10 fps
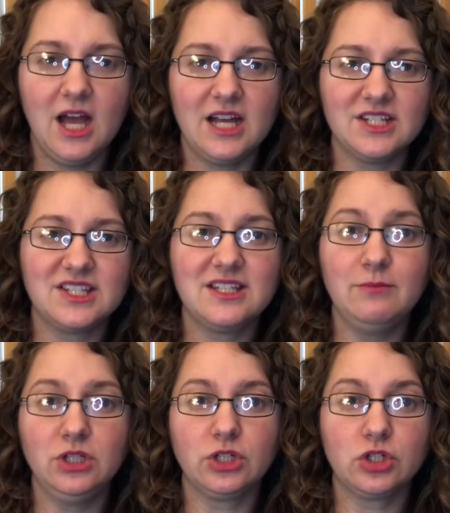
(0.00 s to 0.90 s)

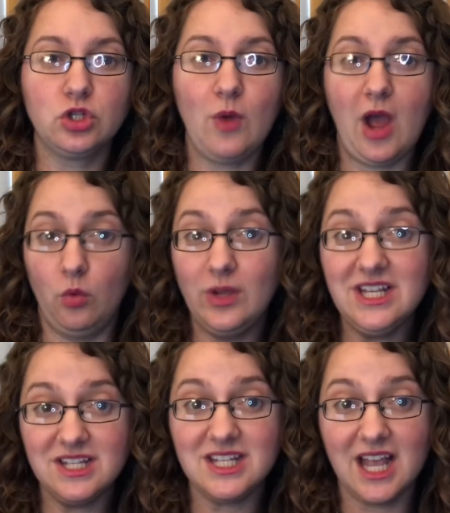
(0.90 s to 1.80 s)
Similar to how we
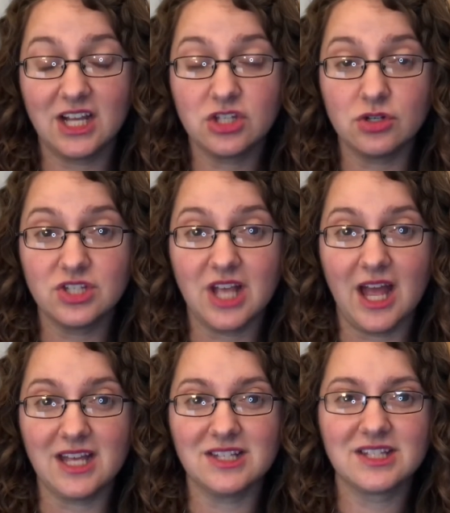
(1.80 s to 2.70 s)
see
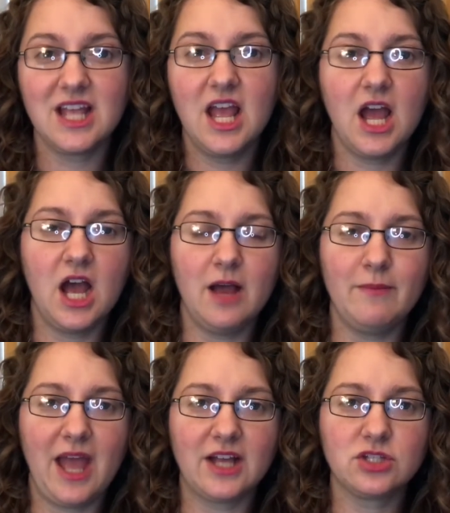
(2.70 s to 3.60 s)
exercise,
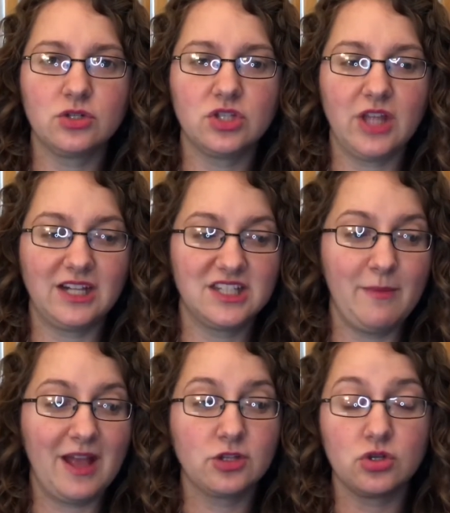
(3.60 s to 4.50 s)
like some
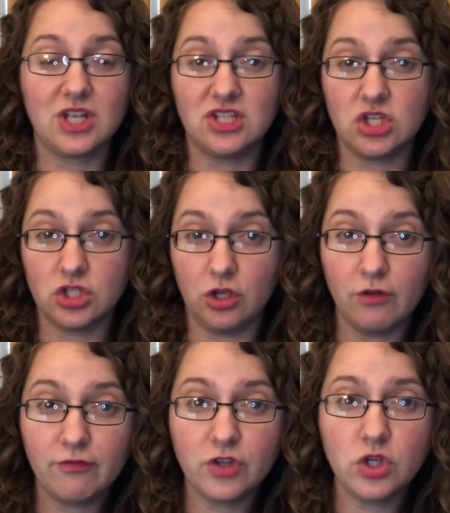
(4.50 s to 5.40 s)
exercise is good
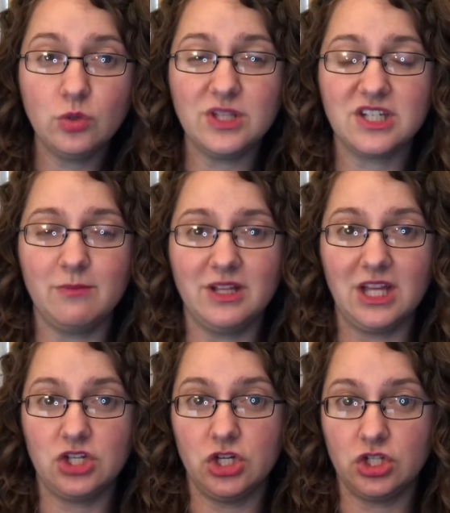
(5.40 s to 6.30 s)
for you and
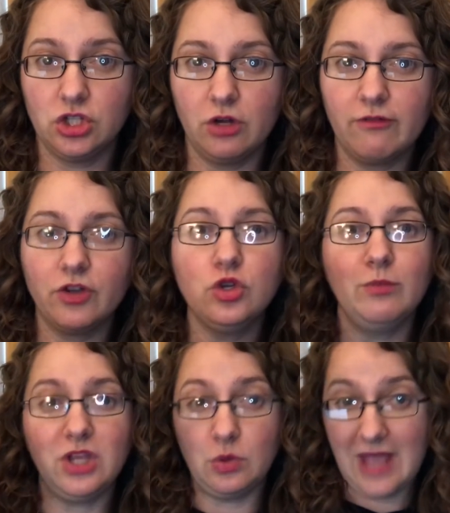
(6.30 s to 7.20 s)
stimulation is good for you, but
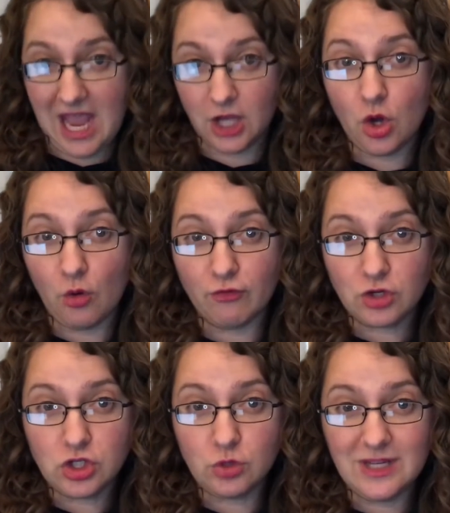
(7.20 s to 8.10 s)
you can
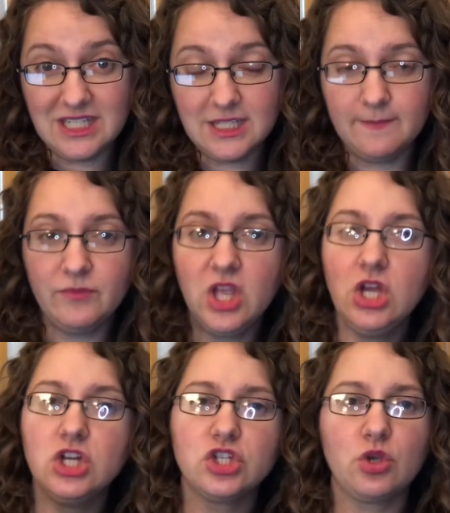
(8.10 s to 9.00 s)
overdo it.
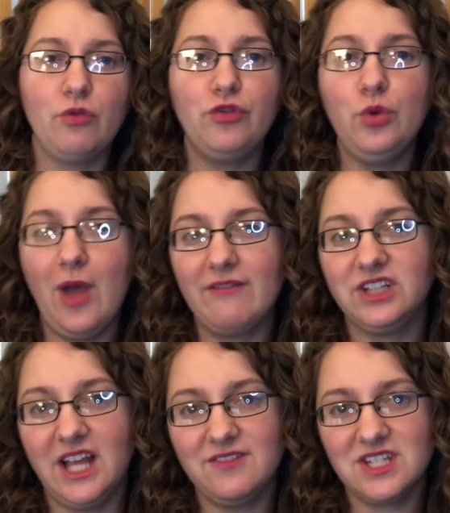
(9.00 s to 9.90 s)
So if you have a
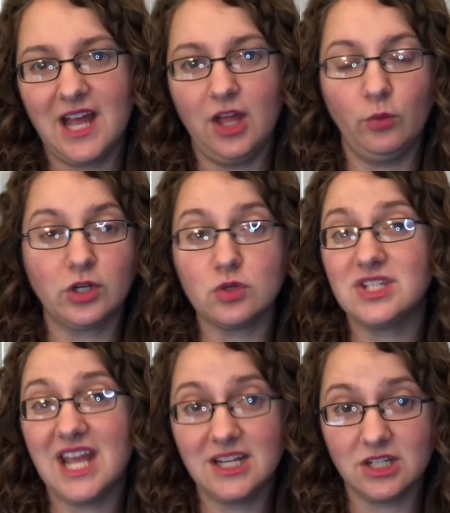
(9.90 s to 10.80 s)
lifestyle where you
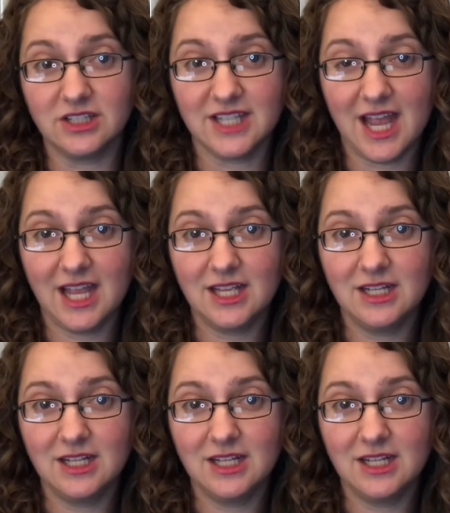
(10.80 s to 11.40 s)
stand all day,